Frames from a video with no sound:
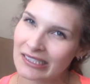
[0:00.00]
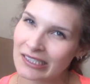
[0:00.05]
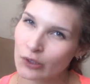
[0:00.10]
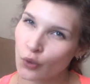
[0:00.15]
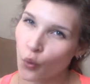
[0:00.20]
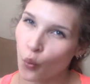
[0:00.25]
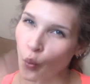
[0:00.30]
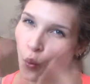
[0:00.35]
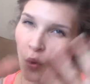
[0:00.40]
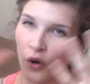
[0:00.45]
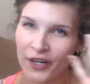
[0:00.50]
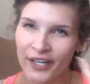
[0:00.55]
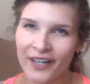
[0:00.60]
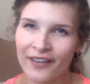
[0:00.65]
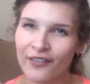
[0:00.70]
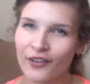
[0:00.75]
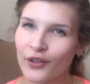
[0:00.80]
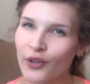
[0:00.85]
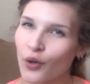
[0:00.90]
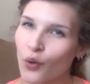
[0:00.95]

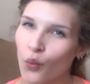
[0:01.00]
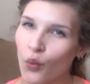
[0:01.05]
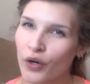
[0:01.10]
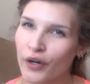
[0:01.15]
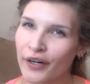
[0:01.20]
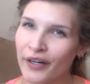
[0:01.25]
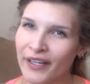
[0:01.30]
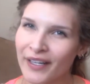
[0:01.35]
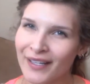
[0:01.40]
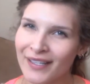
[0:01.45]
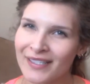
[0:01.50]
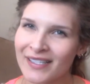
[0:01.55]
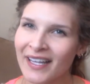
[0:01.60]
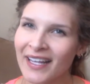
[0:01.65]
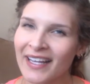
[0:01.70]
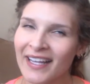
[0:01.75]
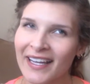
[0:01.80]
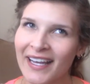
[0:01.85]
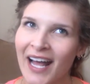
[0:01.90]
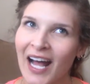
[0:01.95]
whatever the word is,
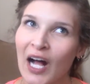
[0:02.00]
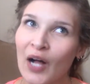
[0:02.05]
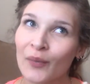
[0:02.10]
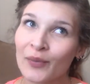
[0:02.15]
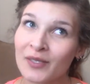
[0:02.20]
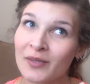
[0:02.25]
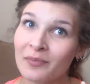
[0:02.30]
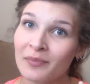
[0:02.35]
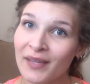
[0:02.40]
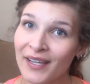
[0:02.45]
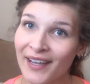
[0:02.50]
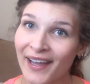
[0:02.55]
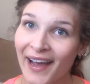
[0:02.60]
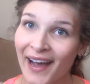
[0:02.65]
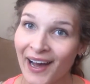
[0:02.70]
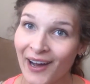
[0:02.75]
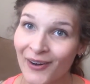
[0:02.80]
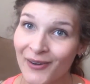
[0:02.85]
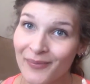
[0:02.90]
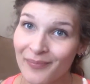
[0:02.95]
like it helps me
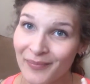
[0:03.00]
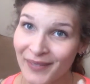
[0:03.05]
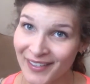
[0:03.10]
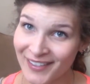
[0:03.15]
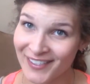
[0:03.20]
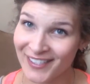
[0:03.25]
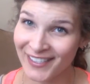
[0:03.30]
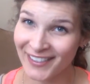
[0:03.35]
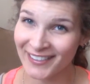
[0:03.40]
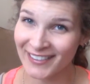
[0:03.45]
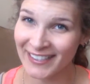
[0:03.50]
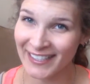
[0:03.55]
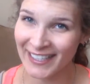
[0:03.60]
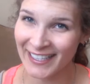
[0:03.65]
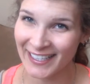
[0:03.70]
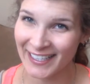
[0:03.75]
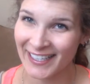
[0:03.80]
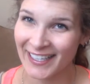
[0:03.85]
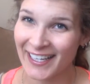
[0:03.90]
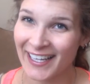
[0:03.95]
out
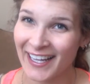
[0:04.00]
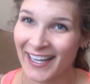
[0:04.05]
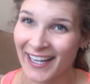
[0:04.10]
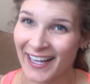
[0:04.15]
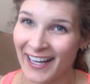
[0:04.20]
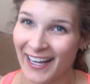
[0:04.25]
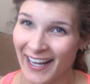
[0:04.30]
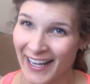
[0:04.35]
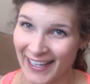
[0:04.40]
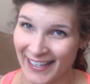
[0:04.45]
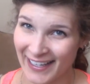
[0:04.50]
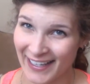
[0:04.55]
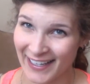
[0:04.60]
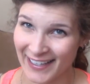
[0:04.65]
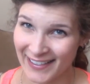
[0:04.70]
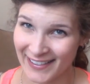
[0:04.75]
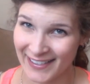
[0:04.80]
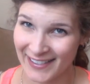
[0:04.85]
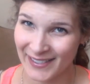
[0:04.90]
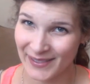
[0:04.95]
mentally, I
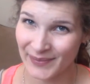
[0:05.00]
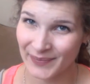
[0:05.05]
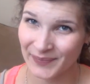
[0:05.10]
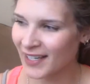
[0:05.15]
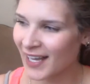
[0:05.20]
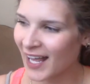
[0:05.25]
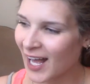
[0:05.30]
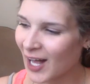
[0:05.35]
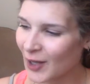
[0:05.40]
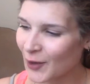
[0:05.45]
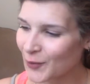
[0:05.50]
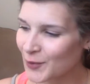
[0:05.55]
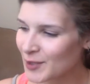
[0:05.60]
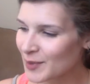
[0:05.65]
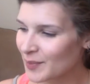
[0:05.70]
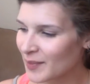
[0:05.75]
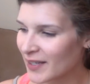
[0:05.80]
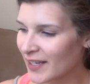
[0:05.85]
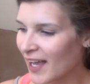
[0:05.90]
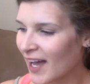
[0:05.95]
guess. It helps
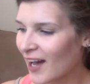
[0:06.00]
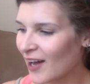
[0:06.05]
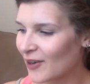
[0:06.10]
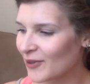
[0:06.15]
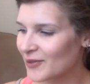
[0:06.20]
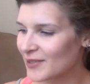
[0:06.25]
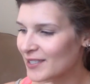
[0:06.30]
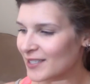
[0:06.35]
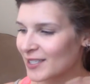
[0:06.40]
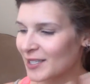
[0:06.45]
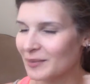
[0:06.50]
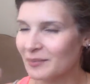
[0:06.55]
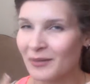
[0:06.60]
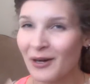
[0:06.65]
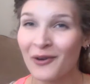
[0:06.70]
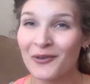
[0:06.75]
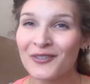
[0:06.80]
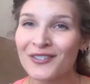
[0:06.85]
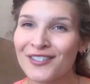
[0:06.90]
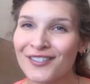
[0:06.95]
me out
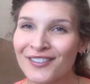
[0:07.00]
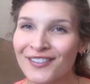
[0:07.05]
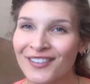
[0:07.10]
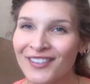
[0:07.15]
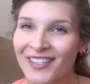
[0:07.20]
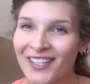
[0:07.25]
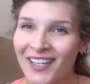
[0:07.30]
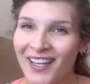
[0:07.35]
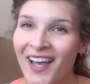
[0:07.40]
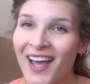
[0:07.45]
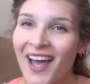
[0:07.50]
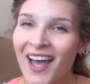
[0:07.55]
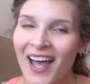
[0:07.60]
emotionally.